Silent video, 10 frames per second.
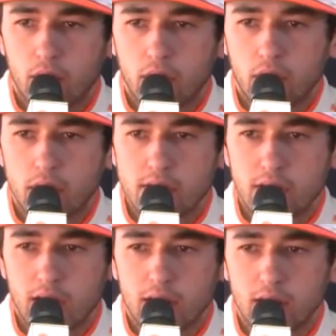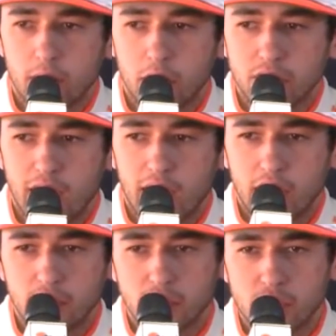And it's not the most
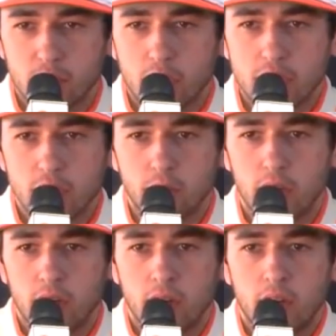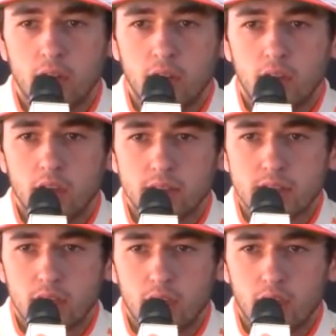ideal situation, but
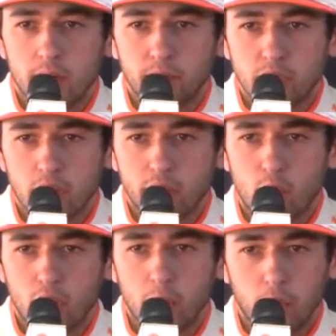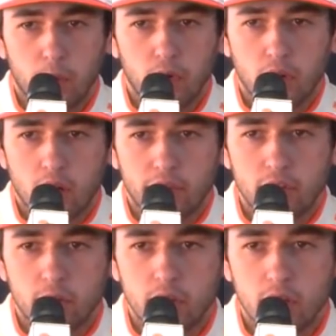it if you were able to pull it off,
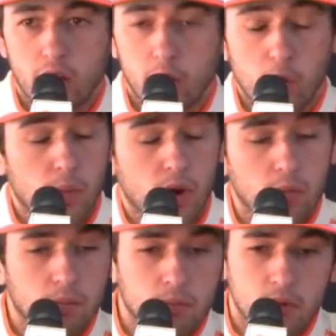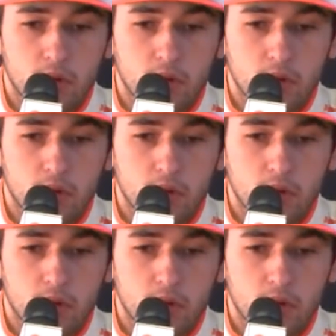it'd be a lot of momentum